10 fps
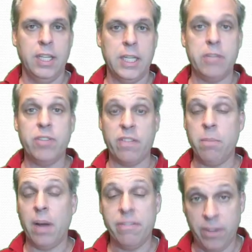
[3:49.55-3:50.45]
is given
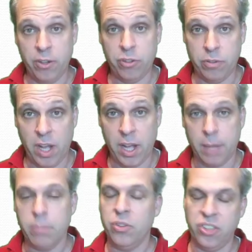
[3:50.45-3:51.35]
by a function of
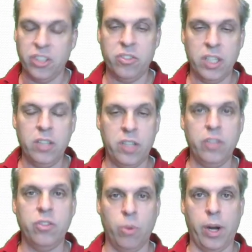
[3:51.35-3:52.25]
time,
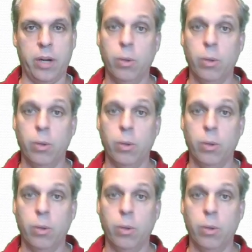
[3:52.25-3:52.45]
16t squared,